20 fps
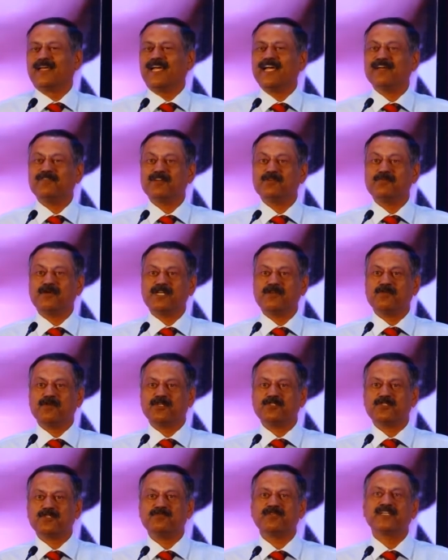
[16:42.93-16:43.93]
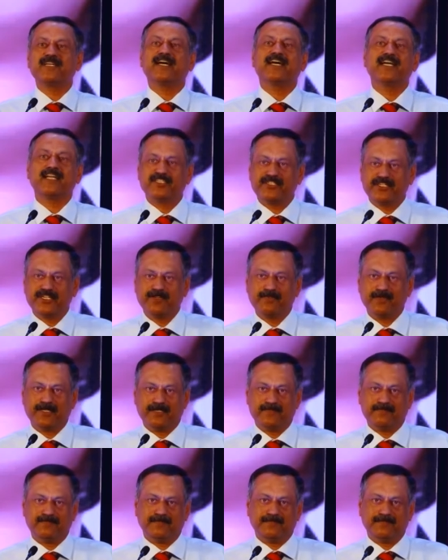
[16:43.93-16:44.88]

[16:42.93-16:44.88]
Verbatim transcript: Everybody wants to be an achiever.